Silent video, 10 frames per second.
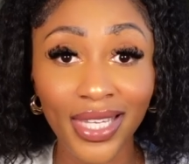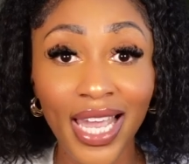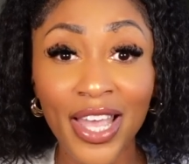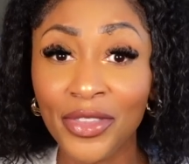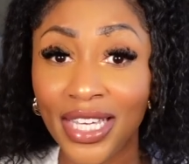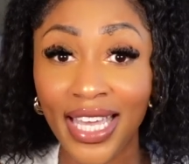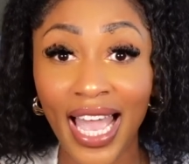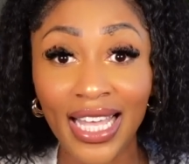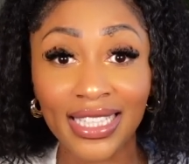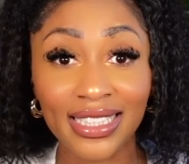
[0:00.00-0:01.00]
and the
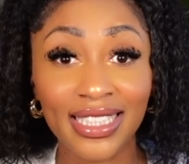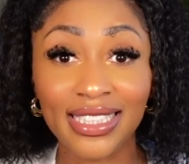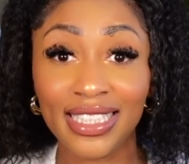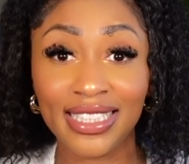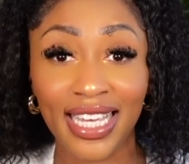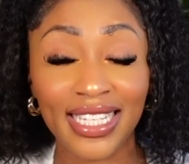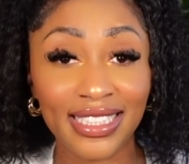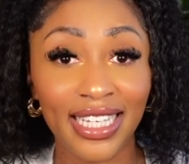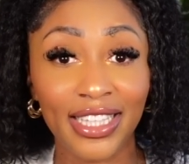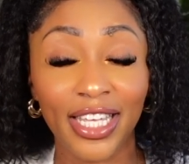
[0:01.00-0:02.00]
calluses, the dead
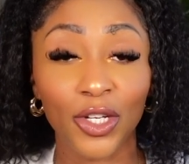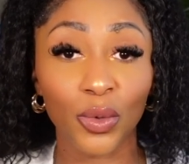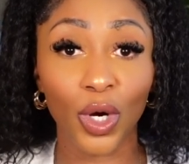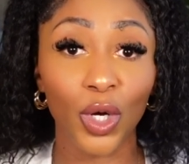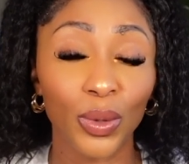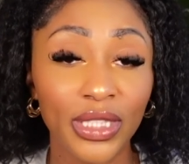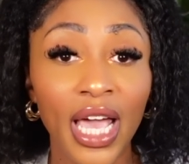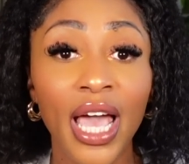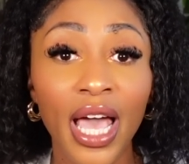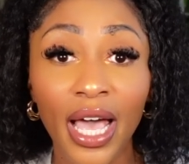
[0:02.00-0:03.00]
skin that grows
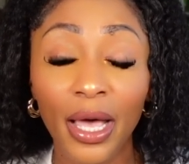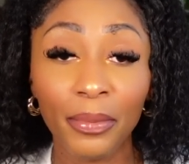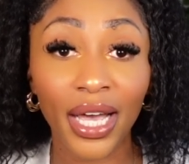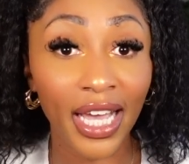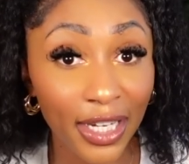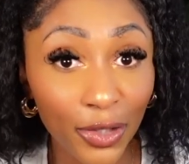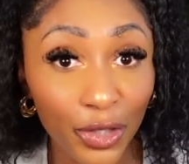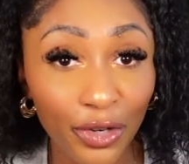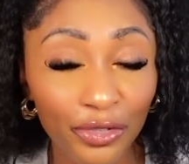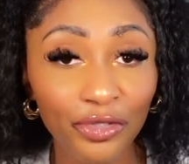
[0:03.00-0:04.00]
up under
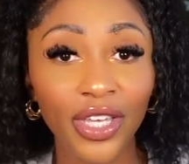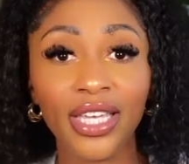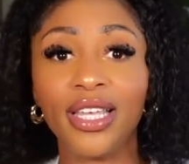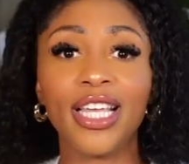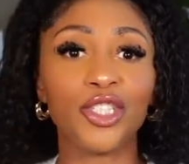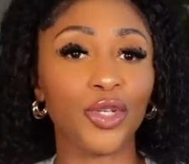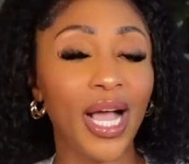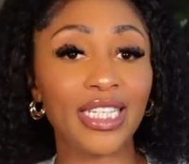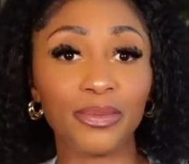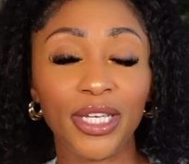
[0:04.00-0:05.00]
your feet, it
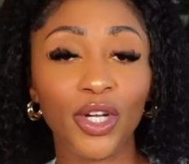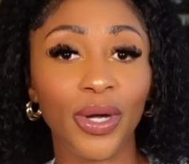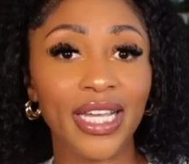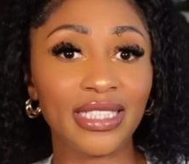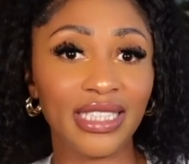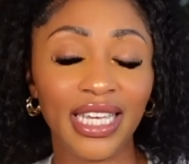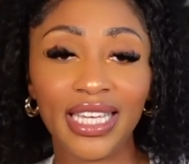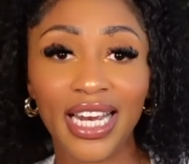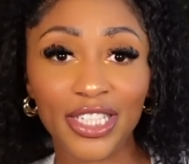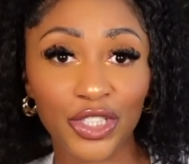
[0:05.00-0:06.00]
drives me crazy,
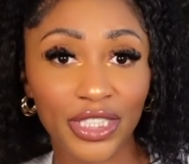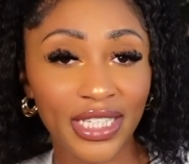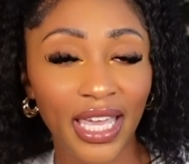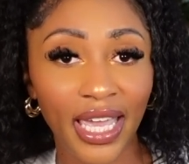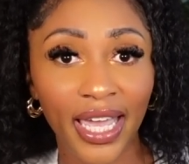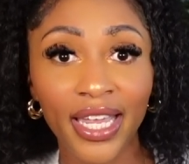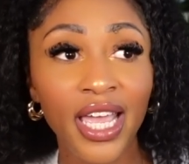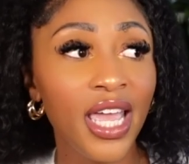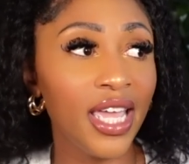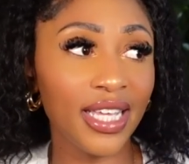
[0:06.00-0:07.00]
and I just can't.
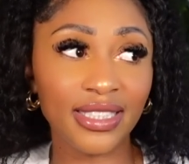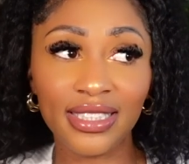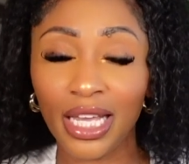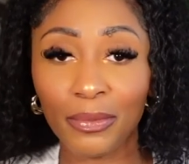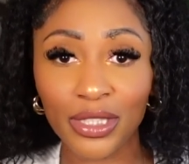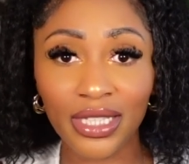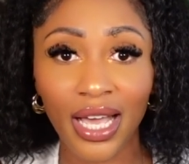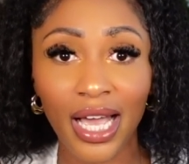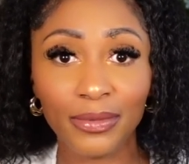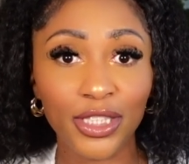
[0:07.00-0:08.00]
It's
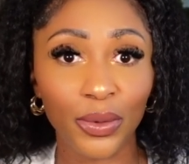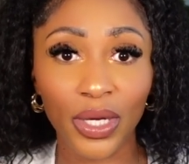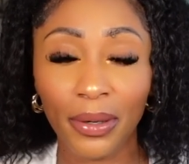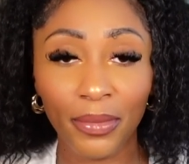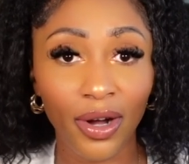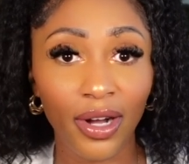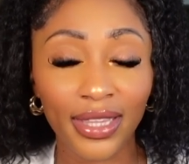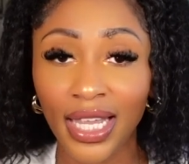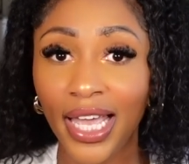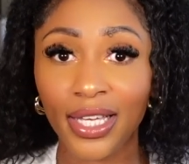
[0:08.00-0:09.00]
summertime, so come
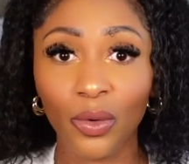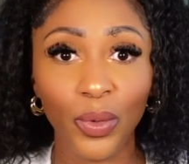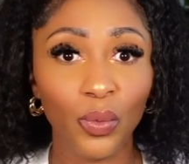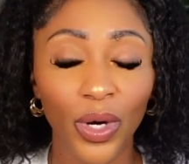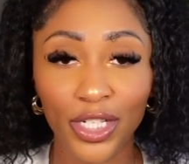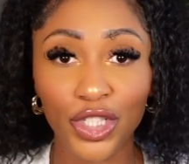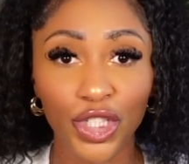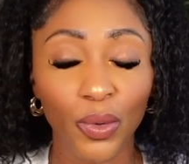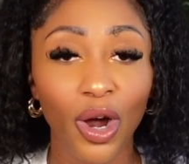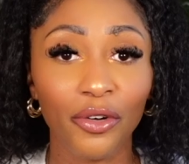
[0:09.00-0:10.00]
on, like, we want to
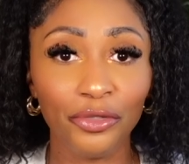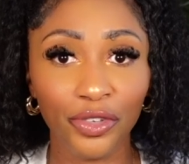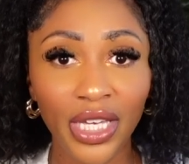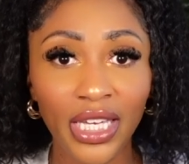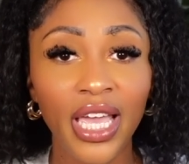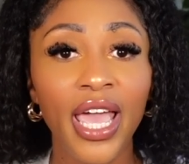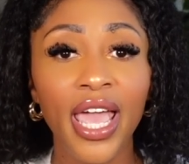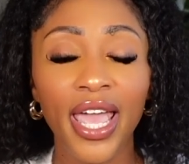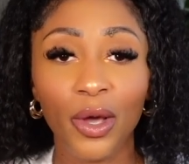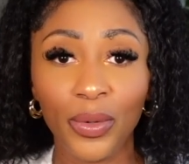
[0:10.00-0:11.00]
show our feet,
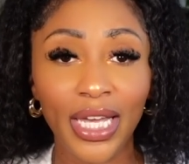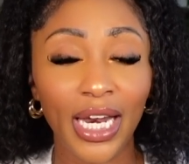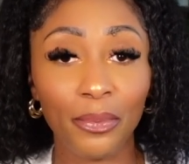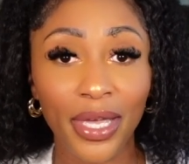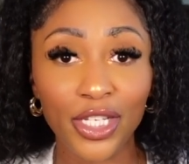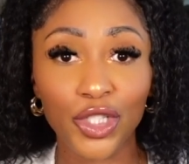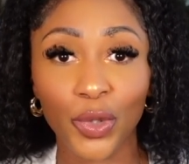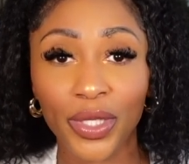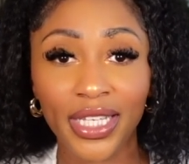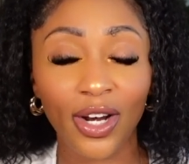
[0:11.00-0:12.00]
and we got to make
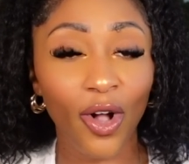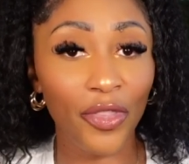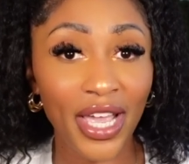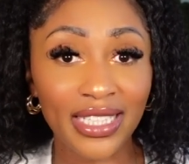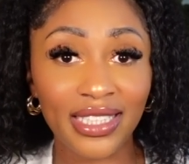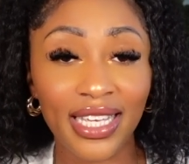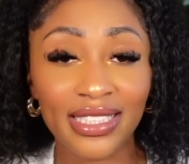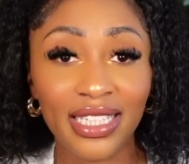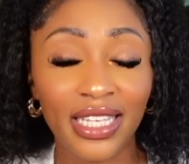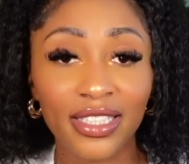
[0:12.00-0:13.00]
sure that all that dead
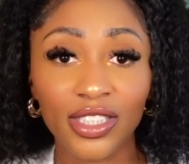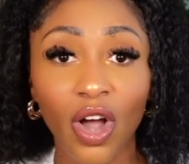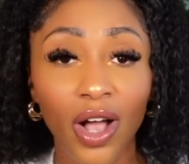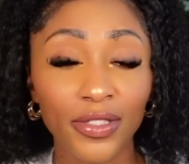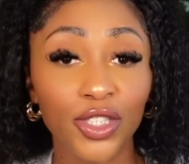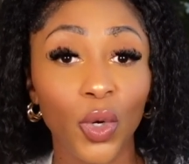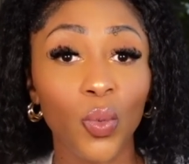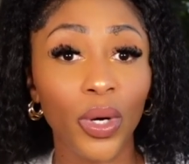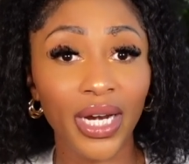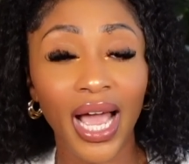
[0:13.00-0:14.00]
skin is off. So
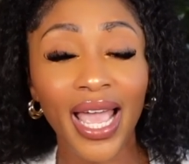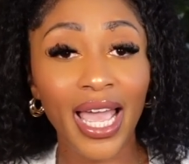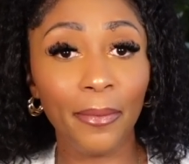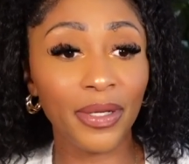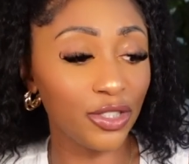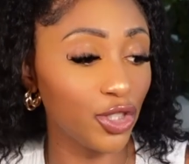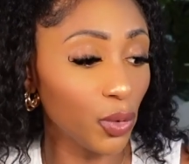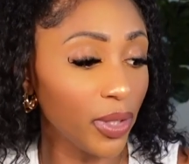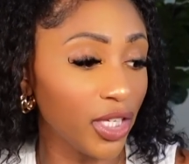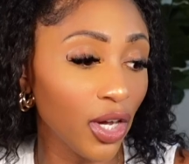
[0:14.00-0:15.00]
what I have been
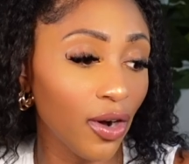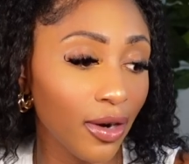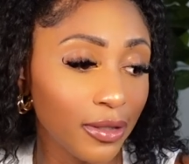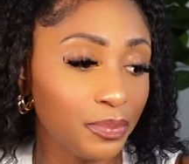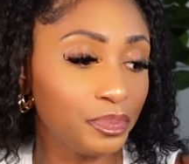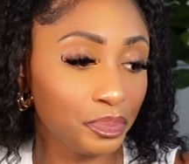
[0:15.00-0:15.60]
doing, y'all,